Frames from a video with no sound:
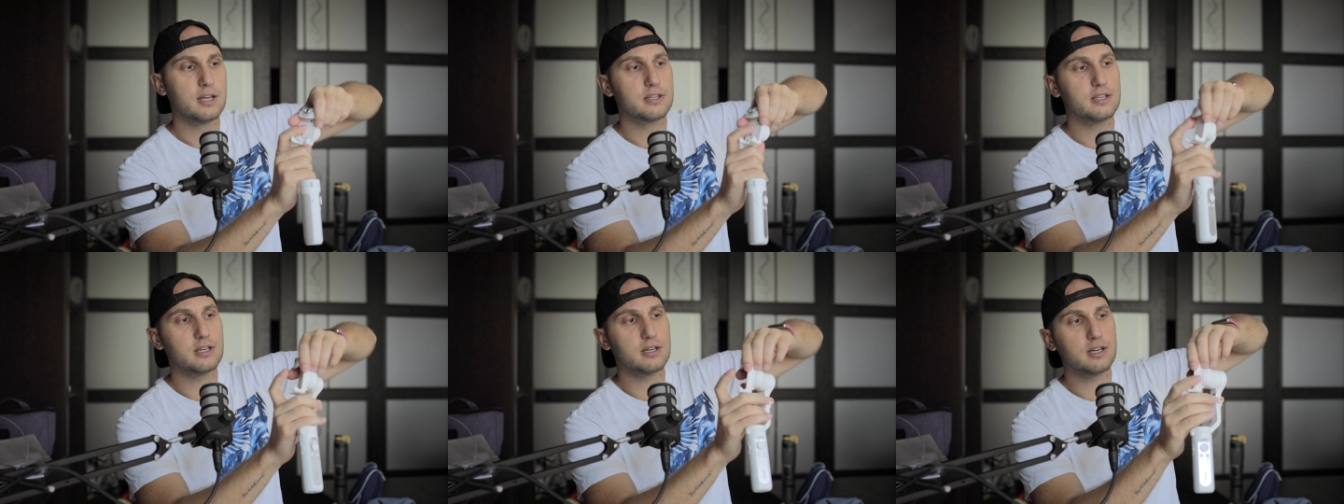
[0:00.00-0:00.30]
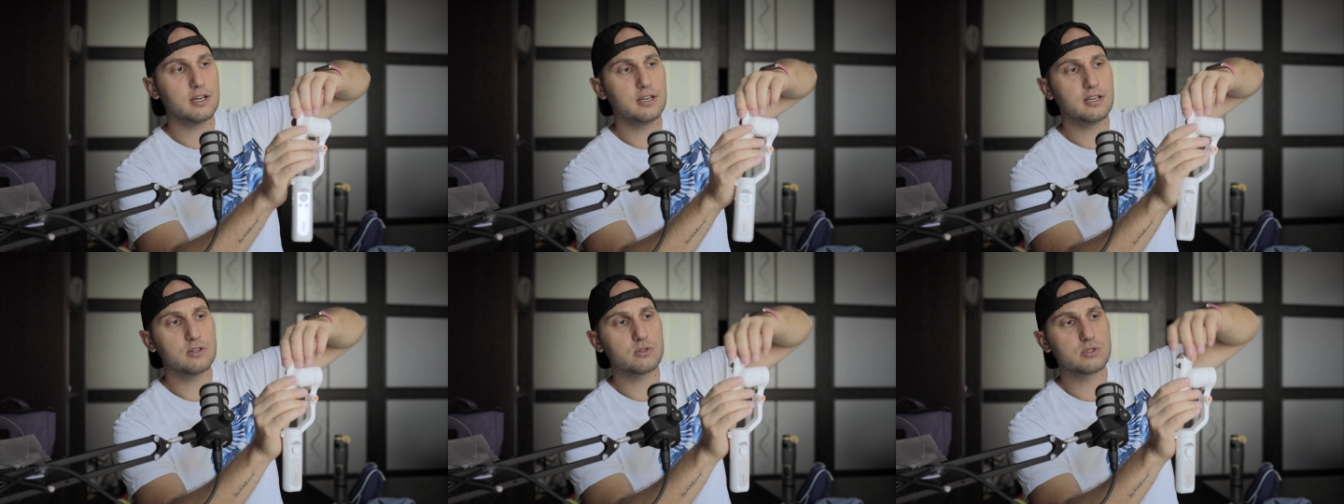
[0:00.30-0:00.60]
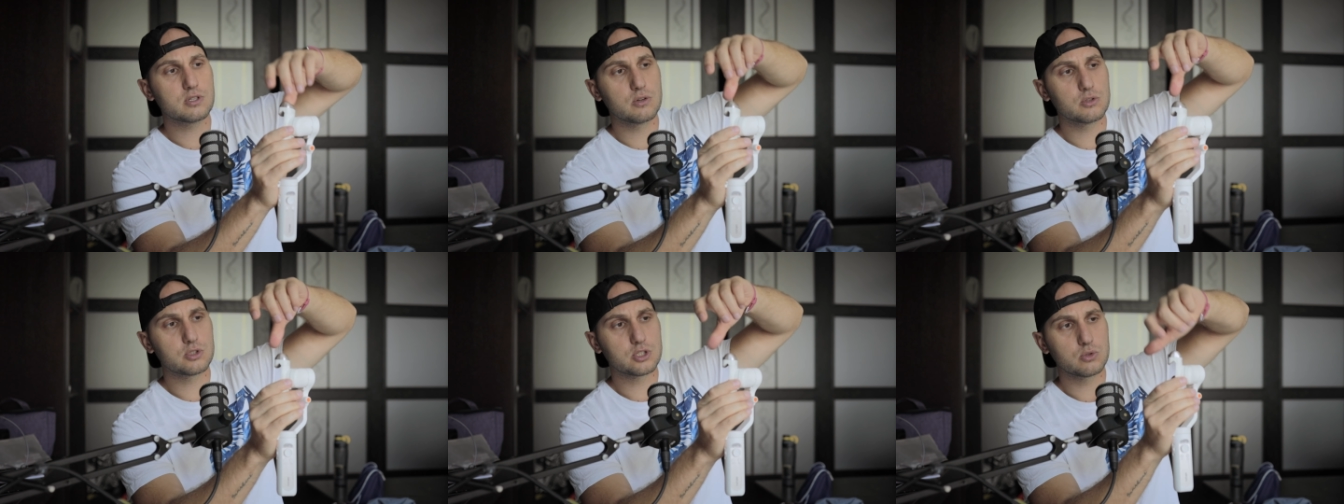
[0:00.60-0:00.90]
The ideal
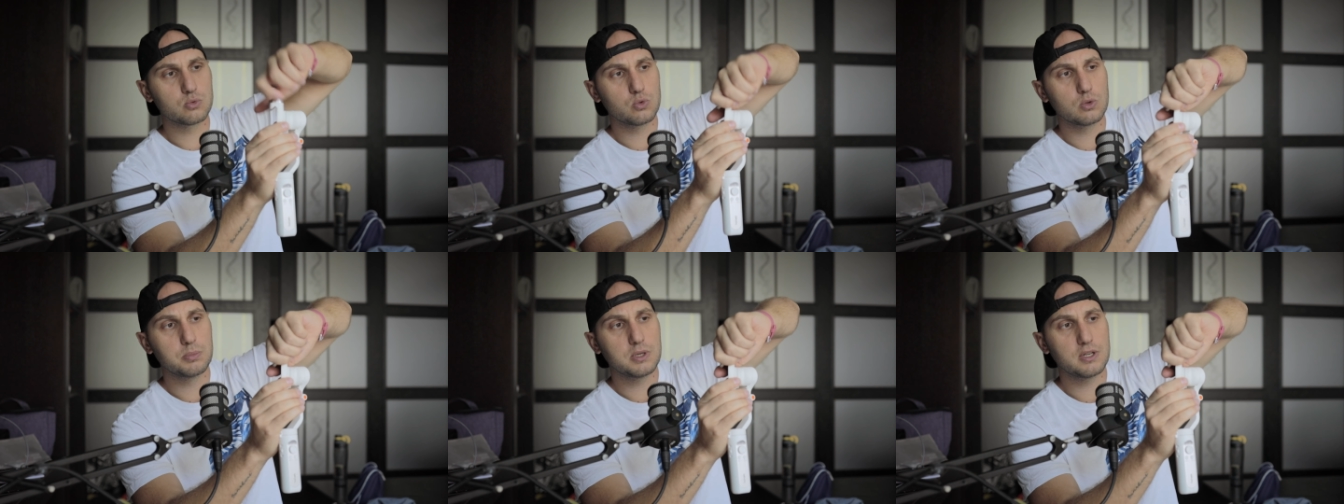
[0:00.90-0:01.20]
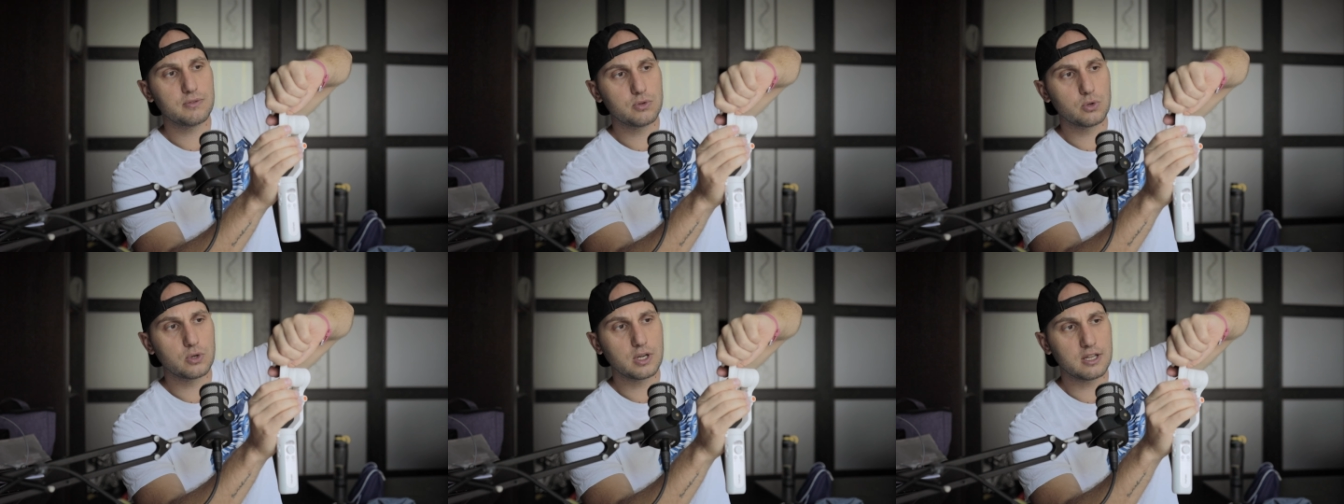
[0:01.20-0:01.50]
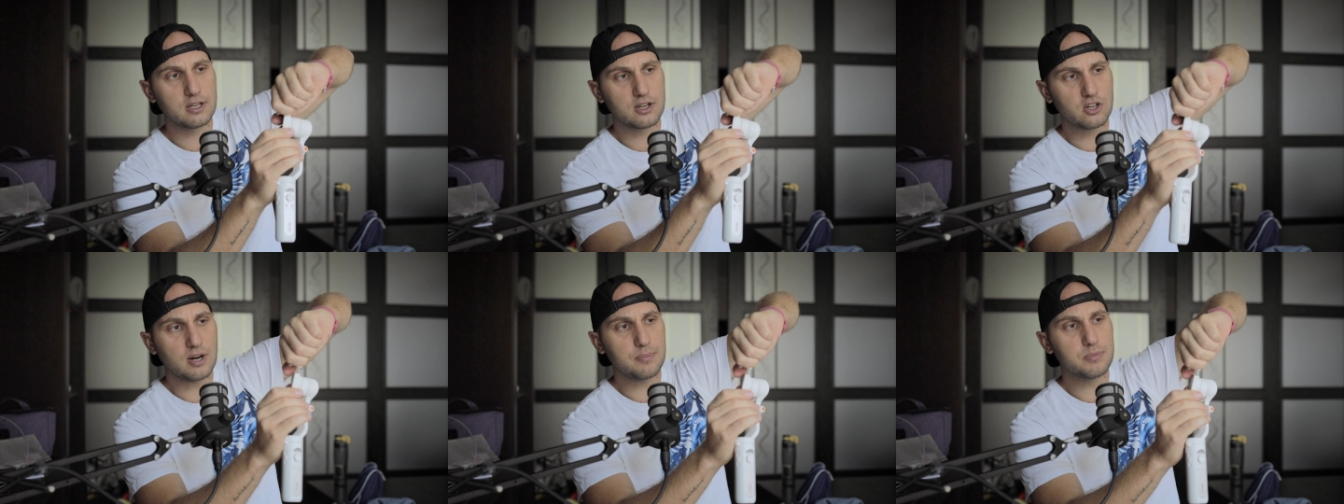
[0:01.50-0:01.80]
solution would be if you
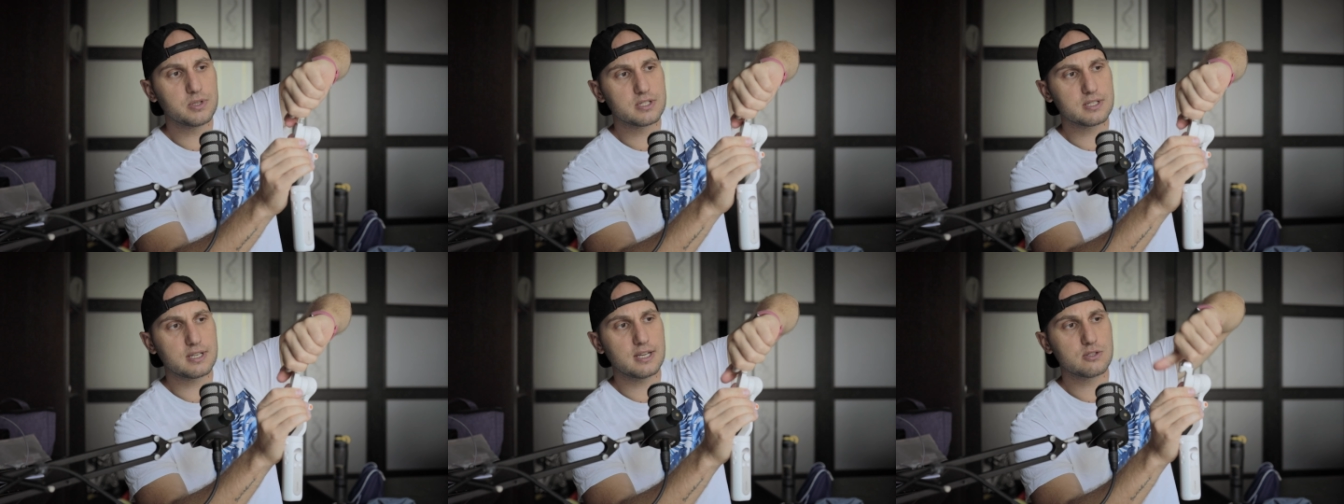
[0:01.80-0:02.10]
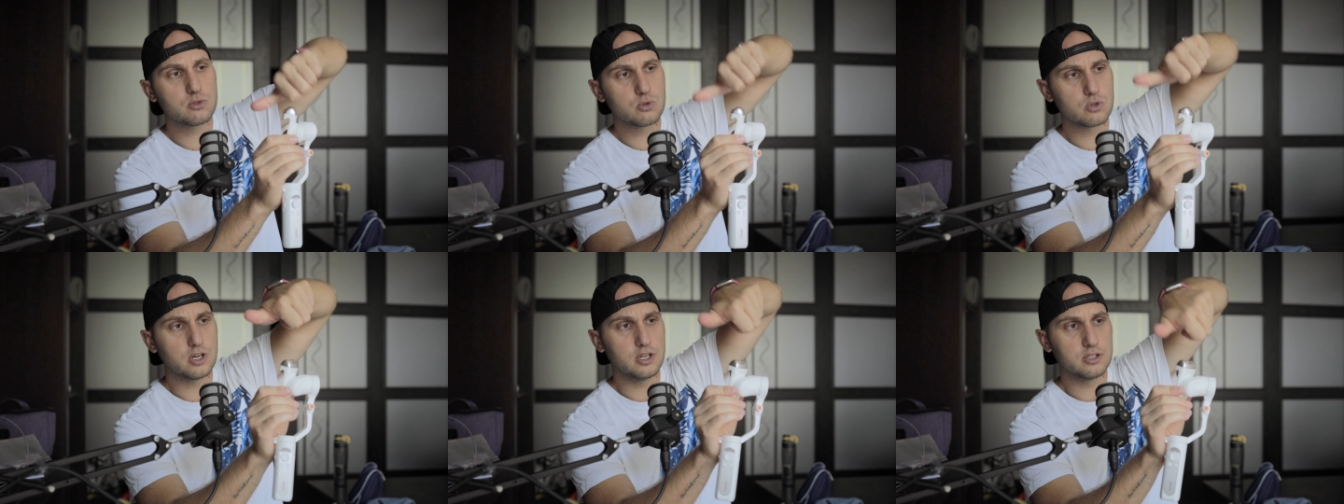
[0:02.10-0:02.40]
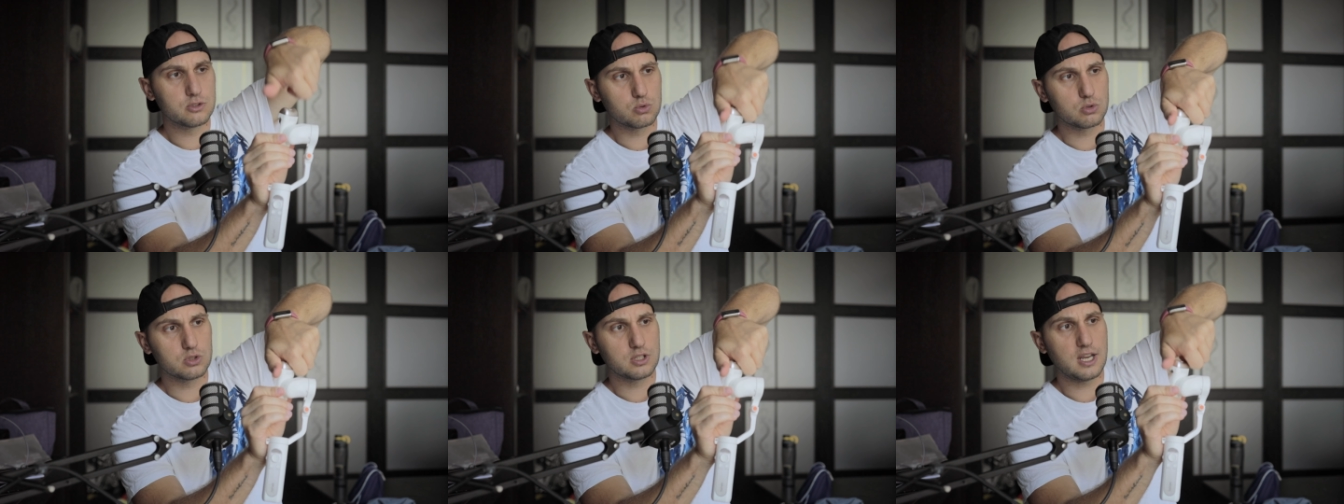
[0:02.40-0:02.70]
can grab the sensor
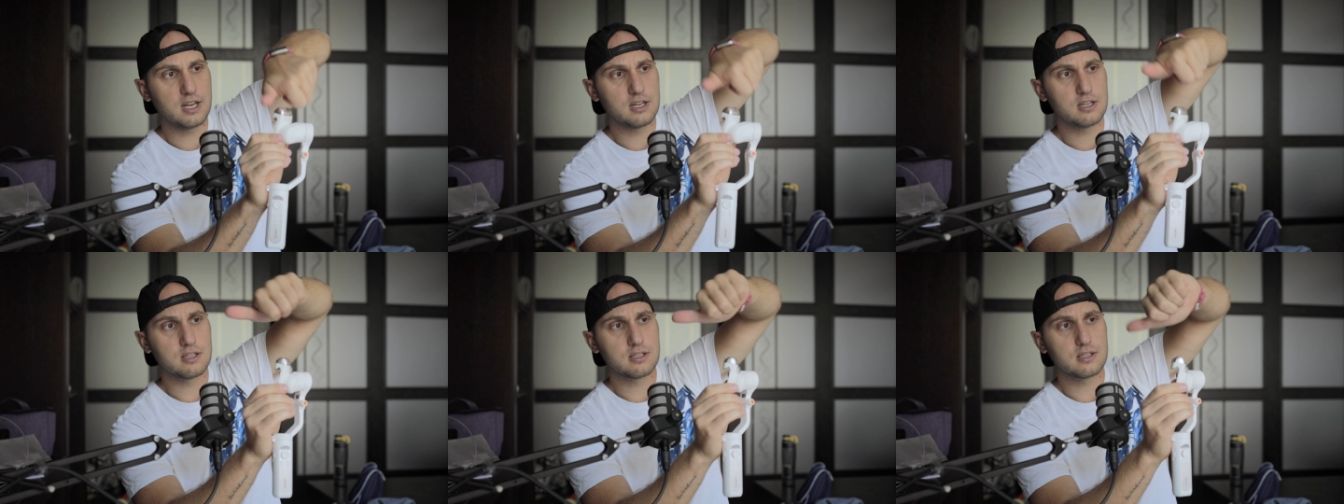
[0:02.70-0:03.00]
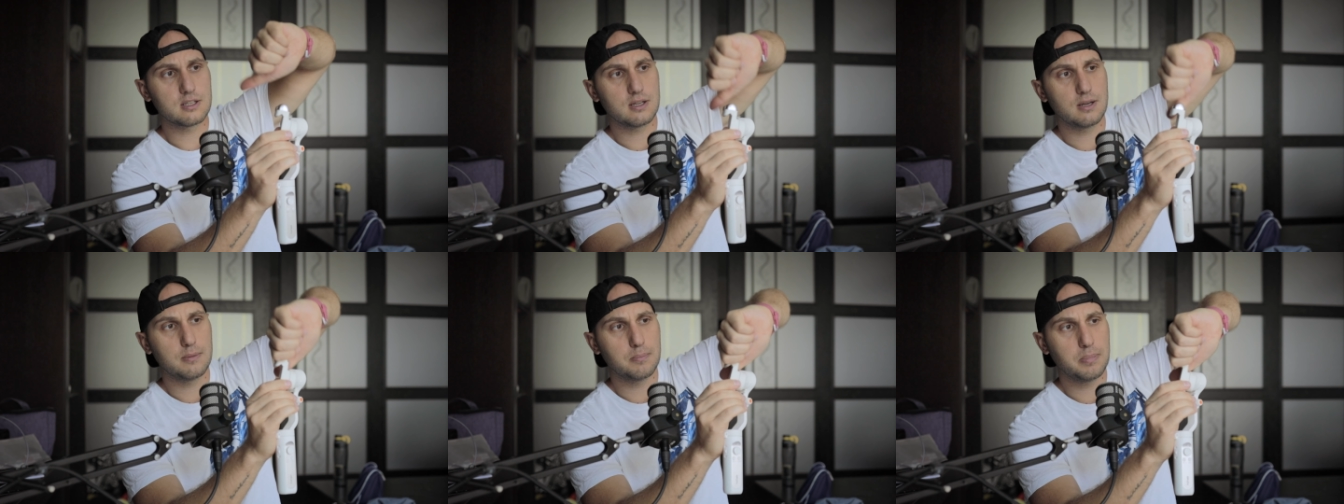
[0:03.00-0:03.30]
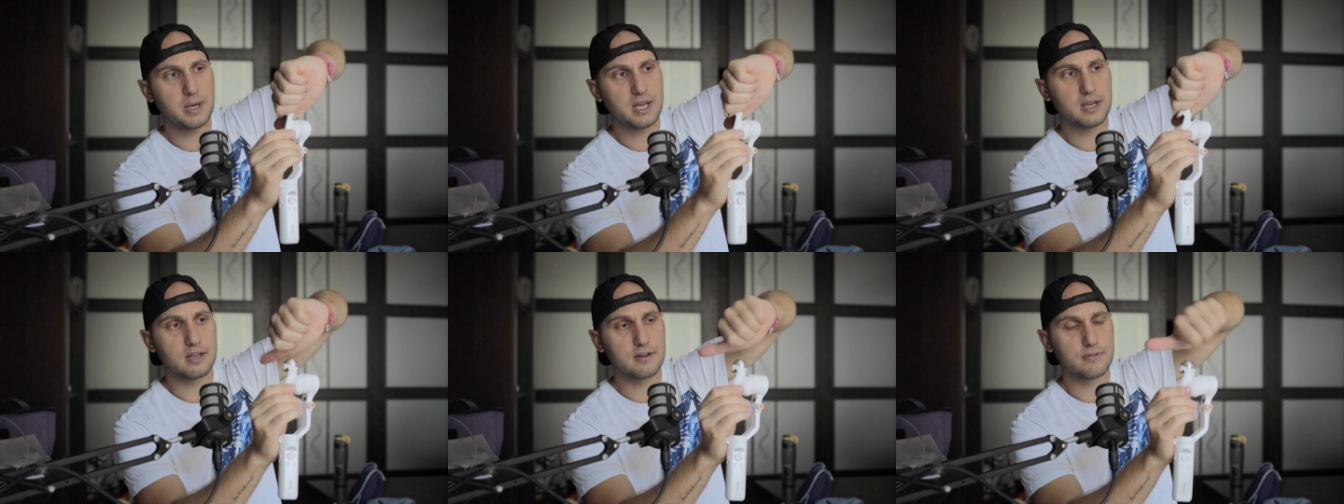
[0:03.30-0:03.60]
and rotate it
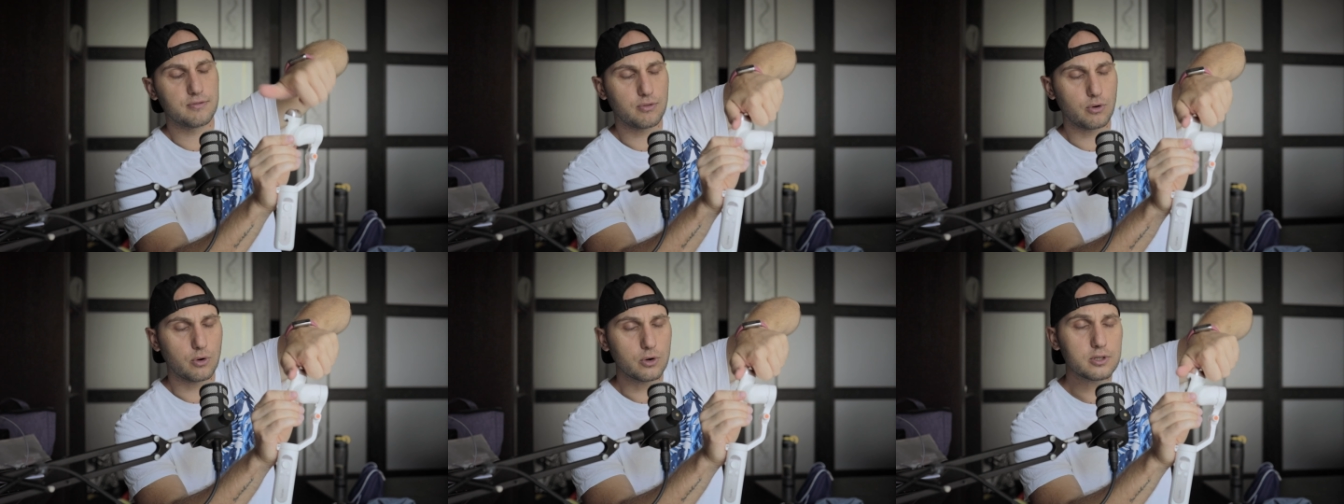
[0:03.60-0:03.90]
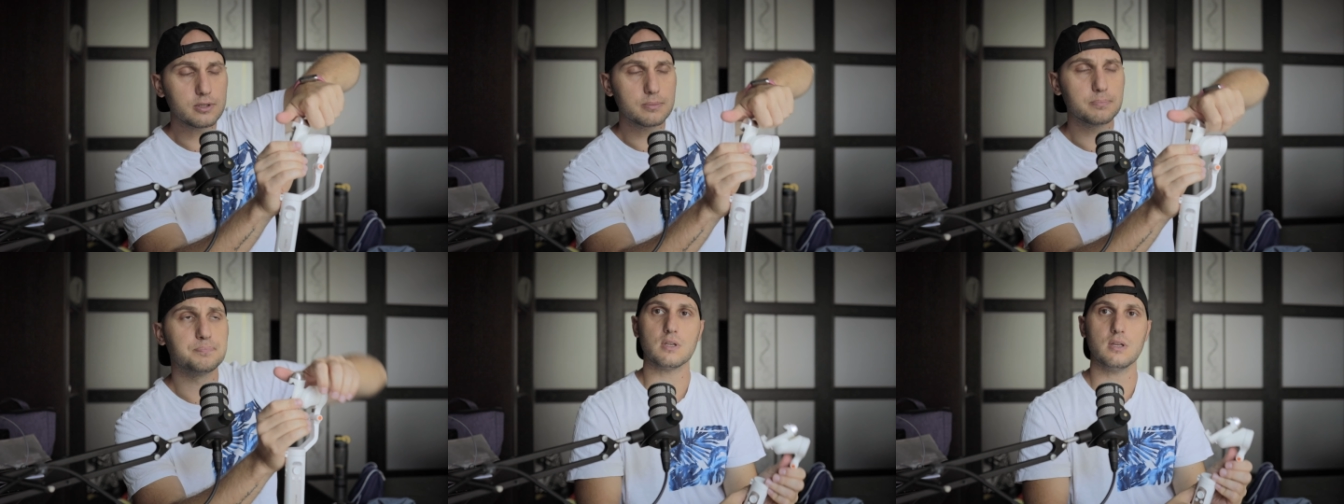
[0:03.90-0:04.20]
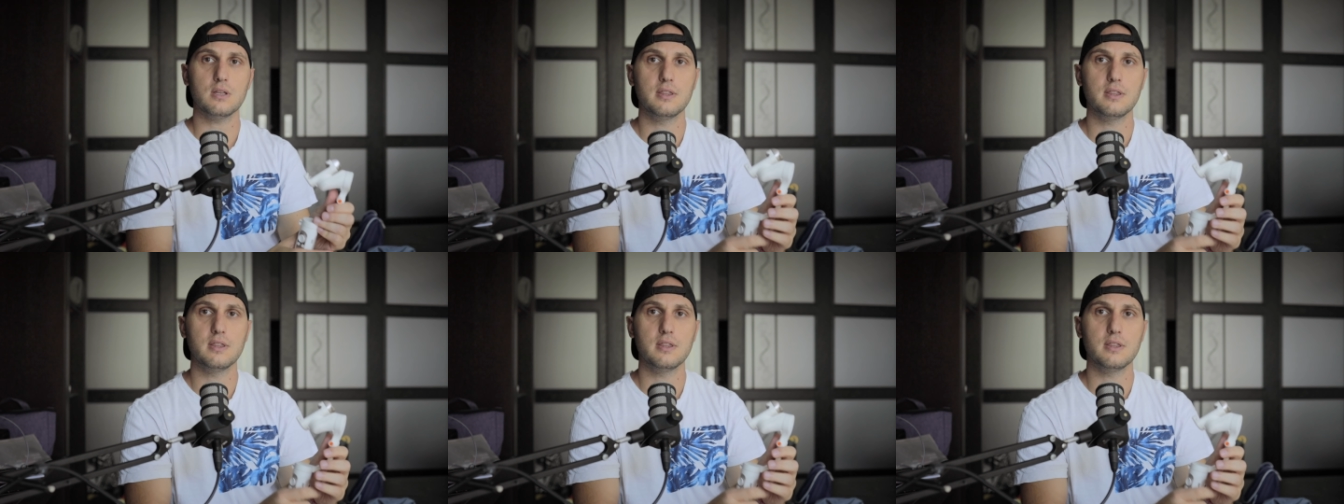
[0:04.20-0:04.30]
back and forth.